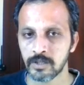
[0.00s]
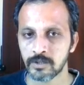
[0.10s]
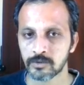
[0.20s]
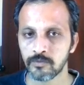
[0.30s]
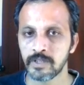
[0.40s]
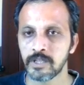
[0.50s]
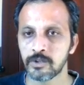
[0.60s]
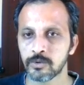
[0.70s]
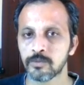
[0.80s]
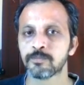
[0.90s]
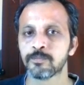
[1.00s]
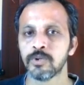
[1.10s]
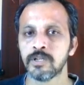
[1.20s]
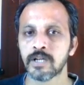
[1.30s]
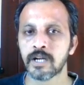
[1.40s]
So we need to
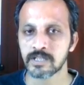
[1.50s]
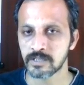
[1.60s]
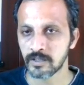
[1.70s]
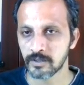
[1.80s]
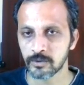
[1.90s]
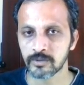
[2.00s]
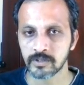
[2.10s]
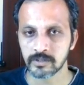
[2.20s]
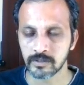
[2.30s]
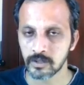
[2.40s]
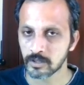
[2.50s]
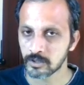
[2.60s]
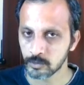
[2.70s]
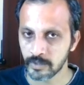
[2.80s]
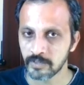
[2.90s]
pull in additional resources in order
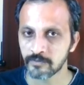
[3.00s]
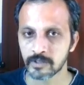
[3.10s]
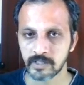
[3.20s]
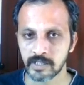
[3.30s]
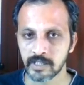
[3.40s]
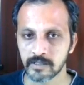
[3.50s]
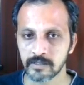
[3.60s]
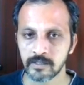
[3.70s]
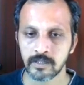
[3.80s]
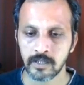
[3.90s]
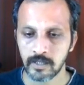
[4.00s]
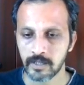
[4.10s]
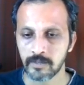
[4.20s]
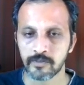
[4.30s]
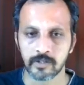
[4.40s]
to wait for the attack.
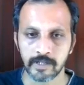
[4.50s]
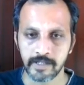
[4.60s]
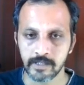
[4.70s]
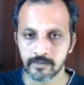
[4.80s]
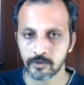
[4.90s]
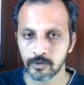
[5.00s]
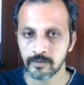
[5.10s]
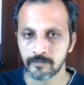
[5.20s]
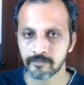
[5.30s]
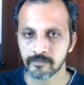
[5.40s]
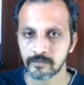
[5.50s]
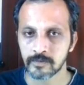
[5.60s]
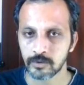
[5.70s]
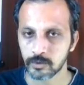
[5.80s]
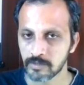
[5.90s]
And for knight f4,
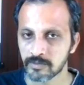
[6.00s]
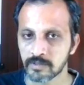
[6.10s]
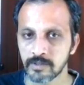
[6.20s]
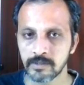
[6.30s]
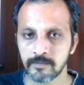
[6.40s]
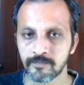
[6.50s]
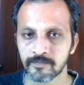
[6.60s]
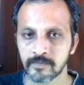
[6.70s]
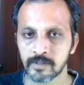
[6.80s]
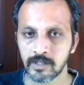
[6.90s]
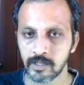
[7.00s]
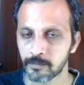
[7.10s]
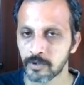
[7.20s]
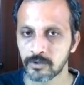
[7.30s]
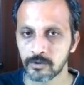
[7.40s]
rook f7, and
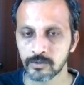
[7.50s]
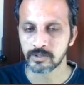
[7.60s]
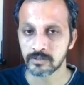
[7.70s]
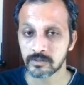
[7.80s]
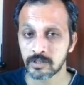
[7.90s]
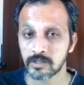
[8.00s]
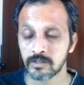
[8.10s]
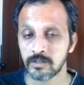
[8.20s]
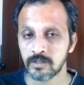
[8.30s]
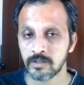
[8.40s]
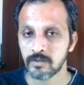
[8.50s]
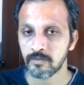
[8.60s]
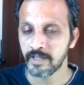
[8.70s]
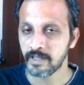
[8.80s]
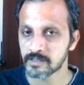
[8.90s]
pawn This is a
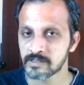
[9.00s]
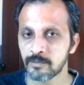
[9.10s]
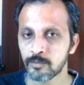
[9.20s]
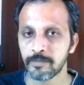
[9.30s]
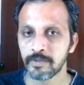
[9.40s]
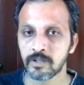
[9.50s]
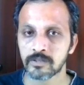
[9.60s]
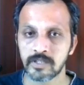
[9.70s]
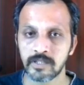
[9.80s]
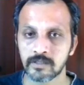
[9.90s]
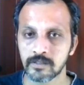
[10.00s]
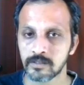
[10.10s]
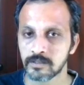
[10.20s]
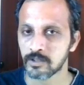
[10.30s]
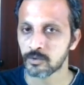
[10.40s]
very interesting move because like
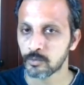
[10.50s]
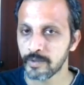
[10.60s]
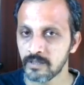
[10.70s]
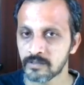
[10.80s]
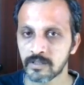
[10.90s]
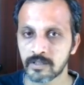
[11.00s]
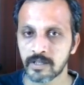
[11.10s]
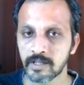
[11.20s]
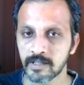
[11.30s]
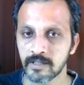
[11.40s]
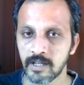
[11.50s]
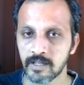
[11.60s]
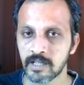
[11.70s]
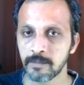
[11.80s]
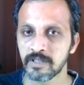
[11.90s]
the rook queen is under attack,
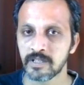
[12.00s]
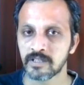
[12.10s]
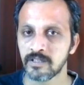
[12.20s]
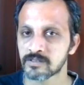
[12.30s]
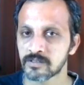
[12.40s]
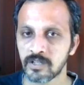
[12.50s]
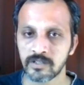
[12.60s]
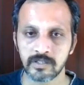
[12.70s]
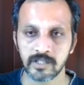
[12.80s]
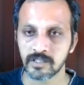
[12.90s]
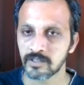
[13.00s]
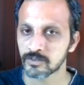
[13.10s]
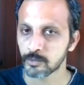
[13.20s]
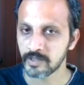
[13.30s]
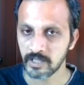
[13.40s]
and I mean like he is not taking
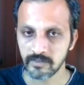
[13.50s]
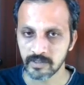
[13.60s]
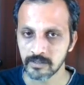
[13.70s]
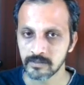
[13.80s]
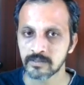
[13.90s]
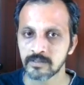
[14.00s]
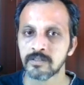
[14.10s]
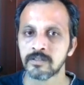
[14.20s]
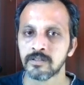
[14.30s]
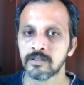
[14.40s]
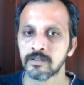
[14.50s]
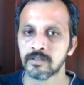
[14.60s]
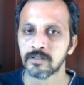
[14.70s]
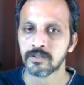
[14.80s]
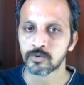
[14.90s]
his queen anywhere else.
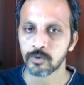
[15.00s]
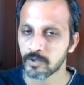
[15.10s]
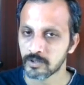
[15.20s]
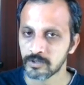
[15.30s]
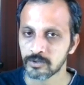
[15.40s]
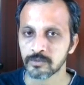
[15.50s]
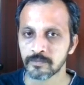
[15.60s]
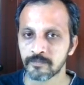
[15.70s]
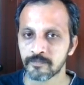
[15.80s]
So pawn f2.